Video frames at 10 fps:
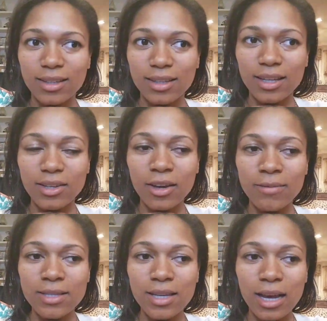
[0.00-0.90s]
Like there
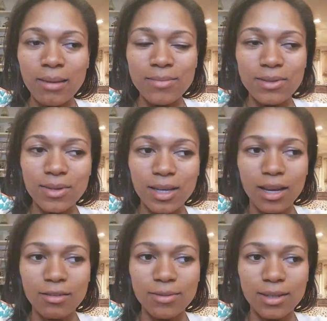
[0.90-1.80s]
have been times when
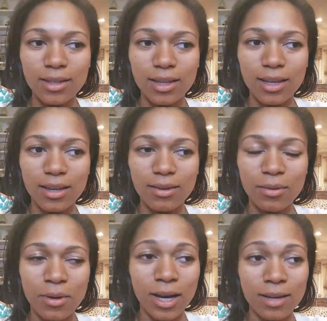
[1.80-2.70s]
I've been like,
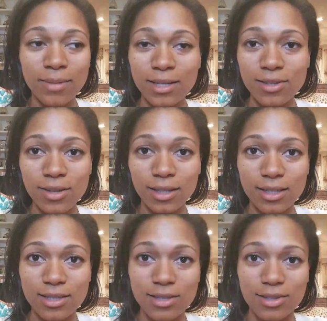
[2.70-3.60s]
why am I doing
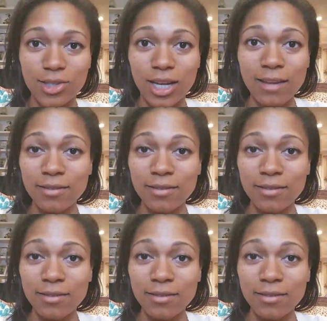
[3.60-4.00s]
this? Should I